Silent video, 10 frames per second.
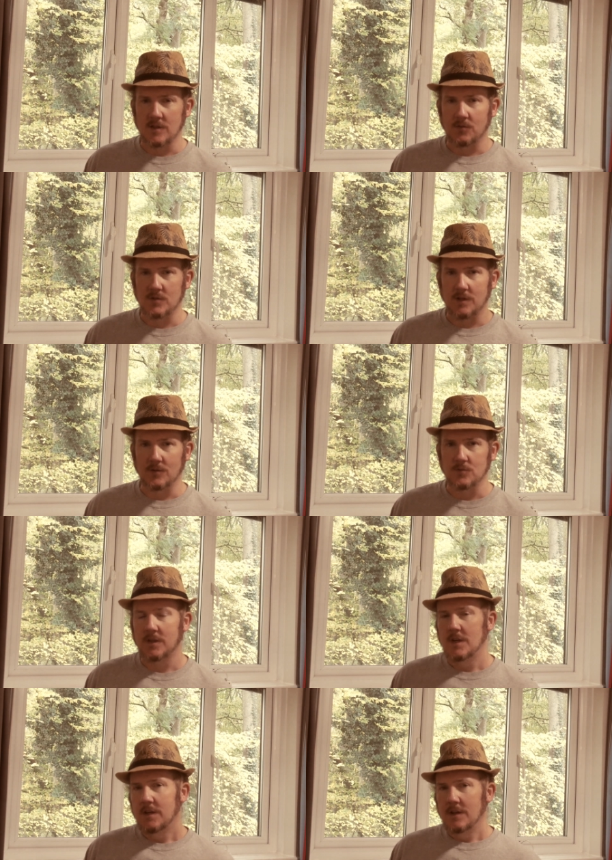
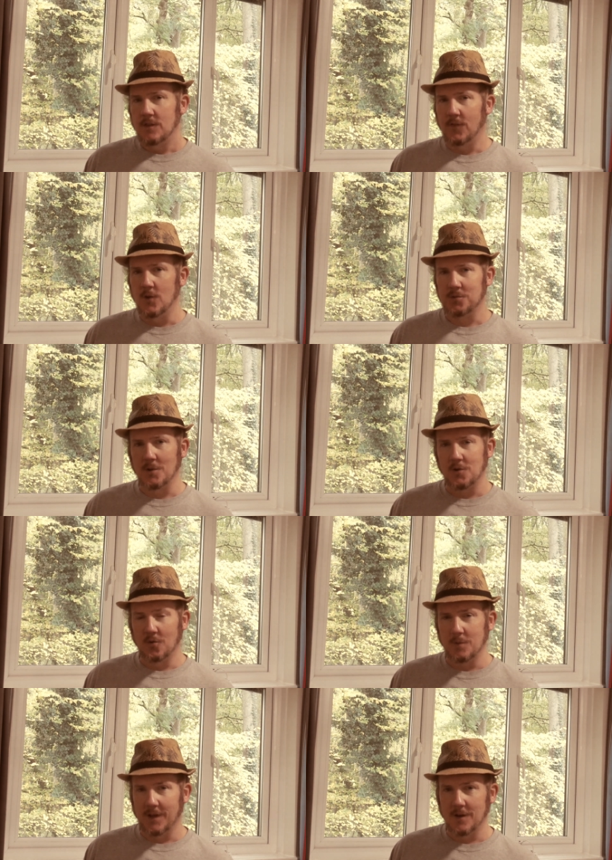hotels. The first one I
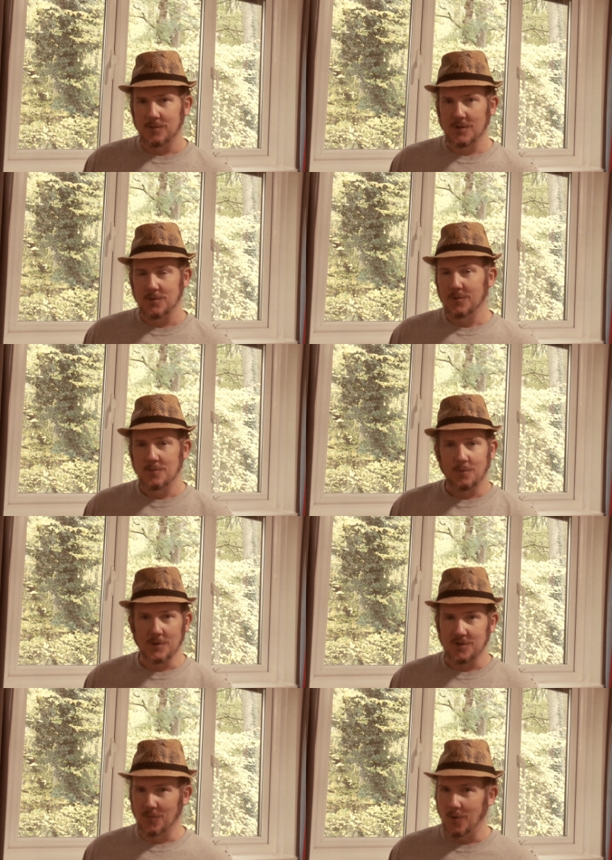normally go to,
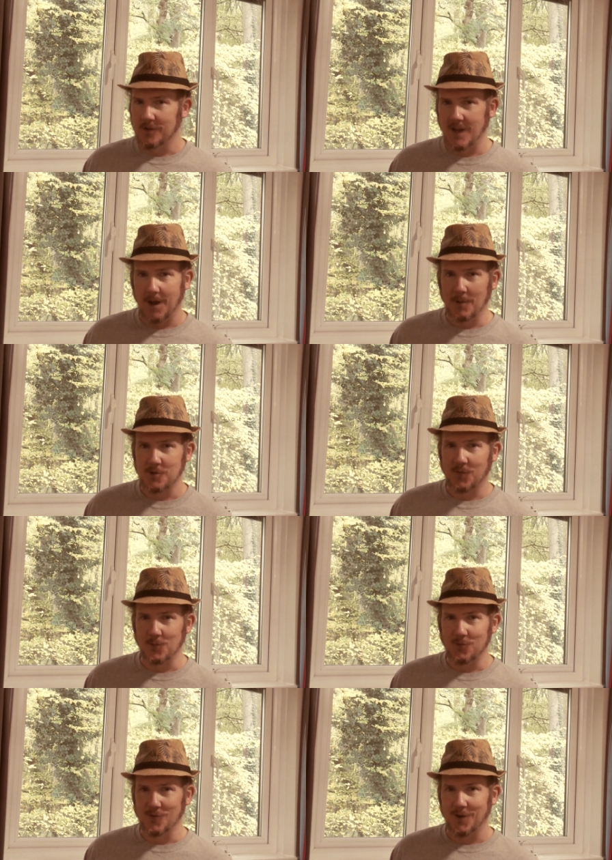once I've worked out how much
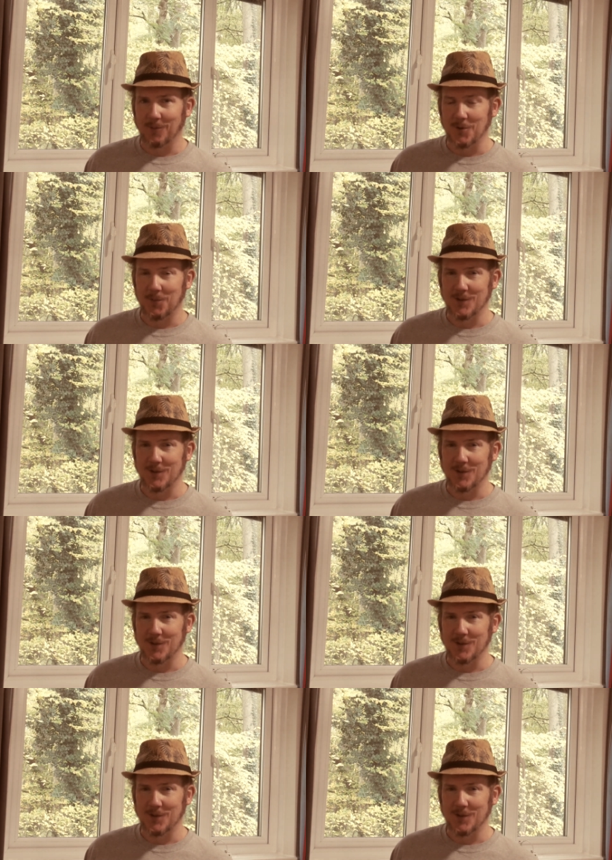food and drink I'm going to be